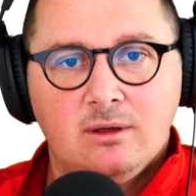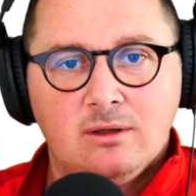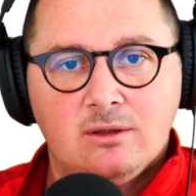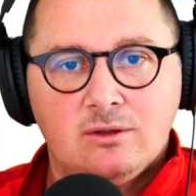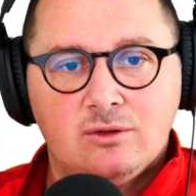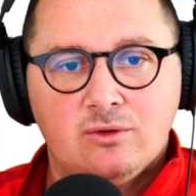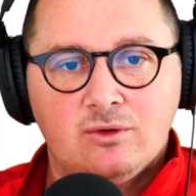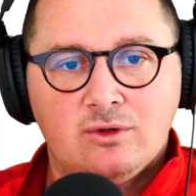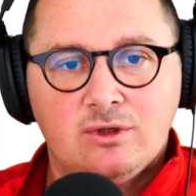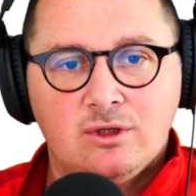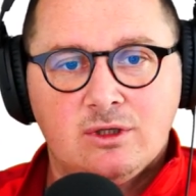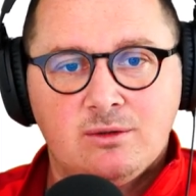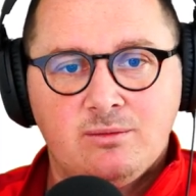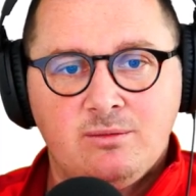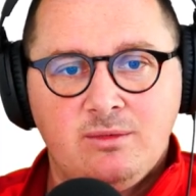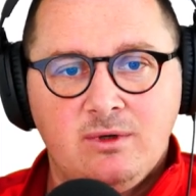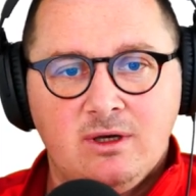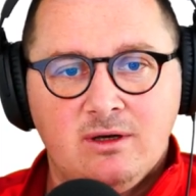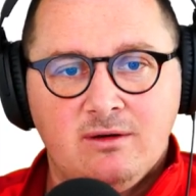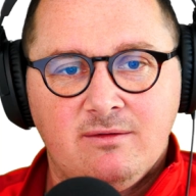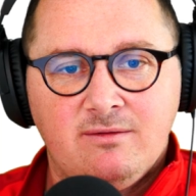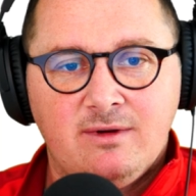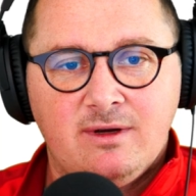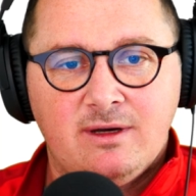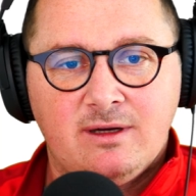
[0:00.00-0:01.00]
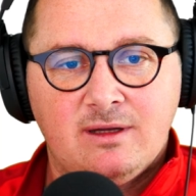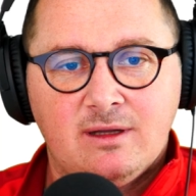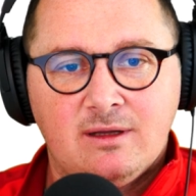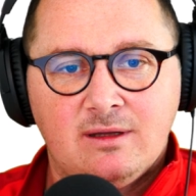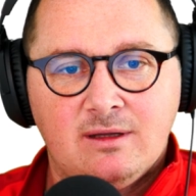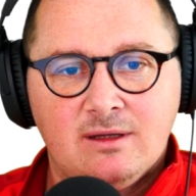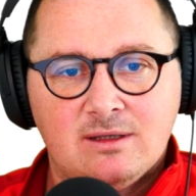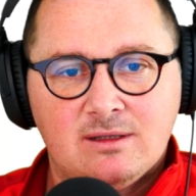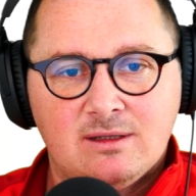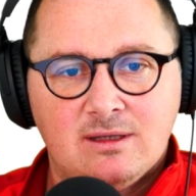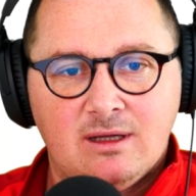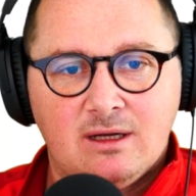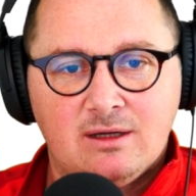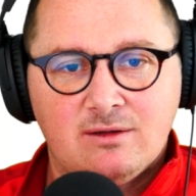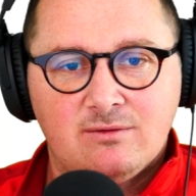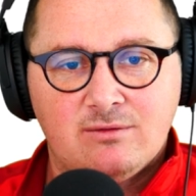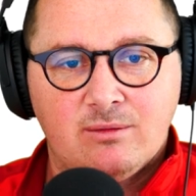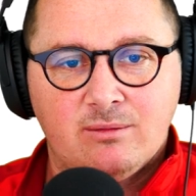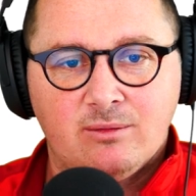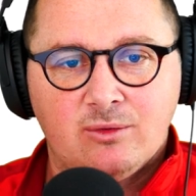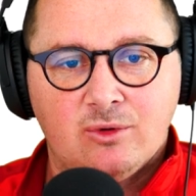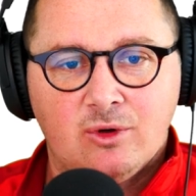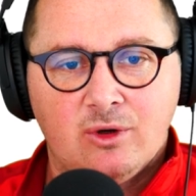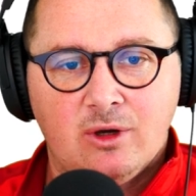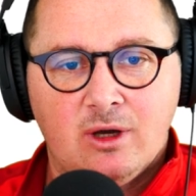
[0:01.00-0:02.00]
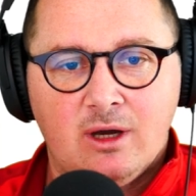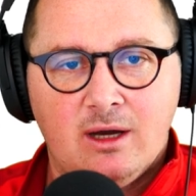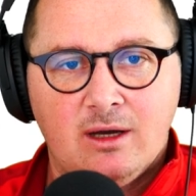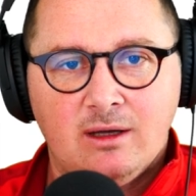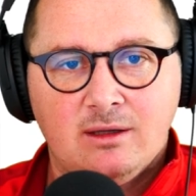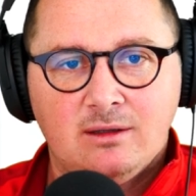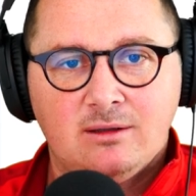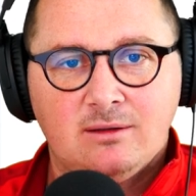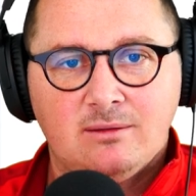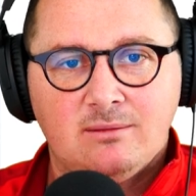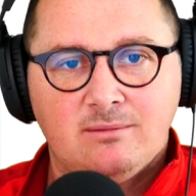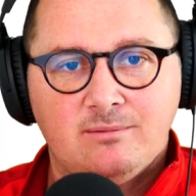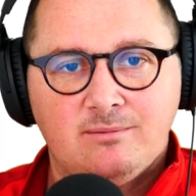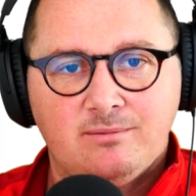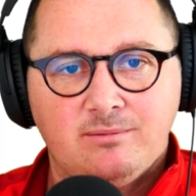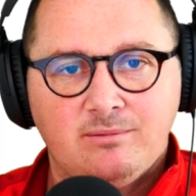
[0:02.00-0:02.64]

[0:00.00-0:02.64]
So just be aware that this starts from toy height.